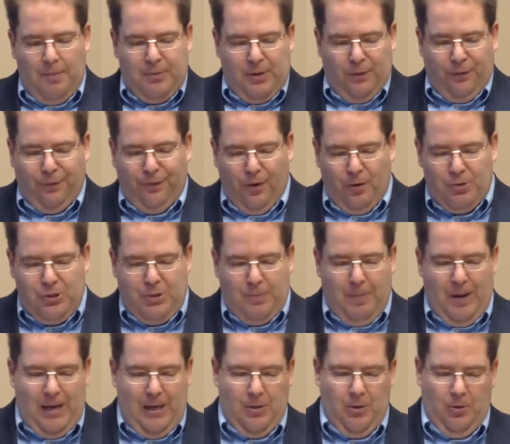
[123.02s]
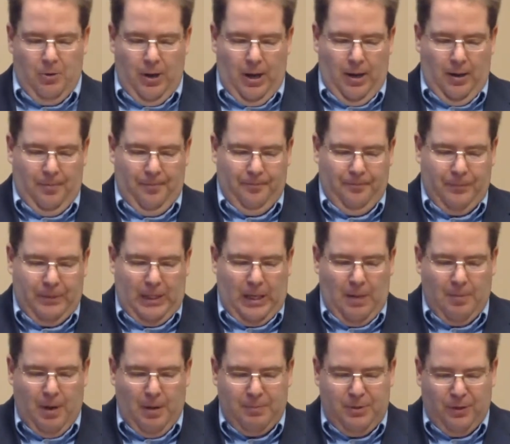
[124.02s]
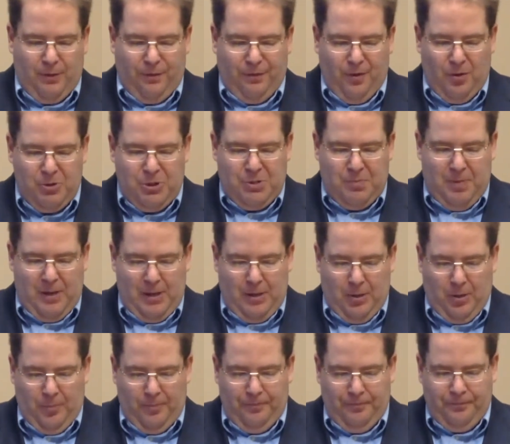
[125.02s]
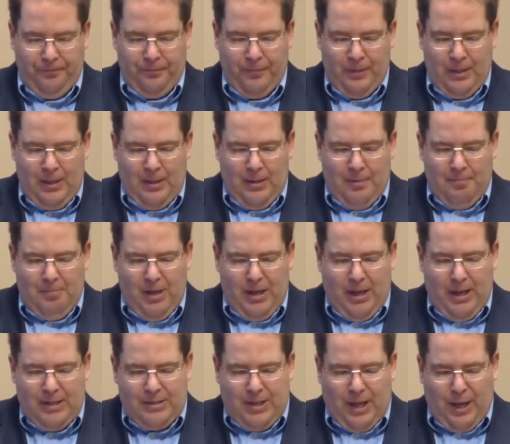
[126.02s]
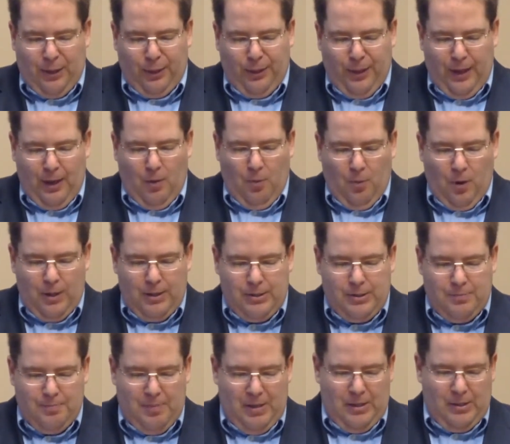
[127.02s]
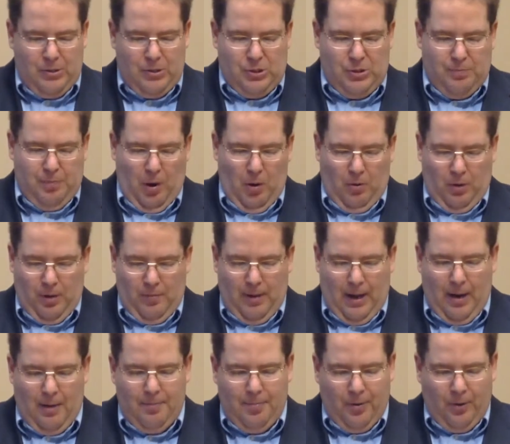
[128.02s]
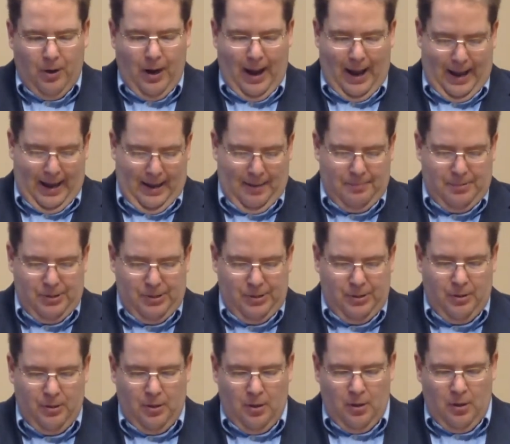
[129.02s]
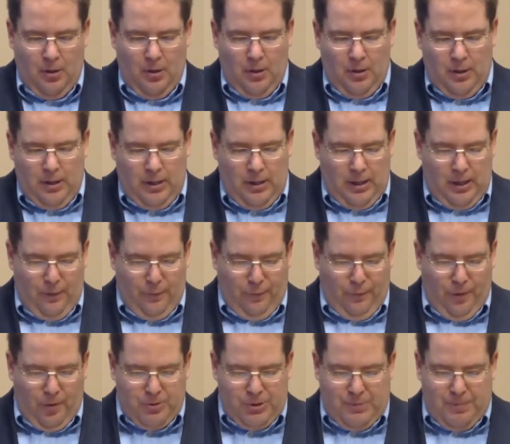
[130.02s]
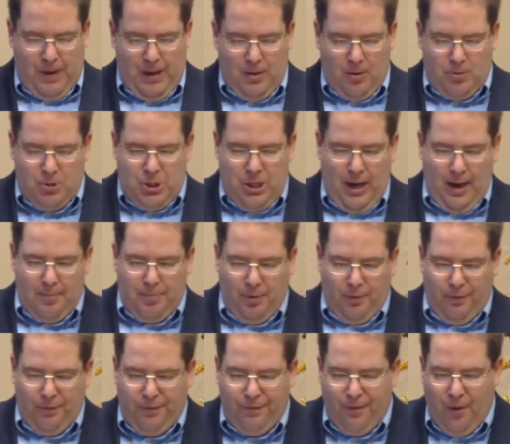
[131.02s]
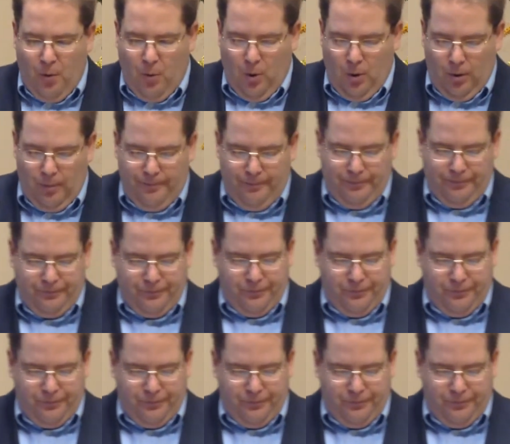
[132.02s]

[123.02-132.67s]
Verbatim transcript: up to 1 Peter now. Come up to 1 Peter. Because I think what is being spoken about, perhaps, in 1 Peter chapter 4,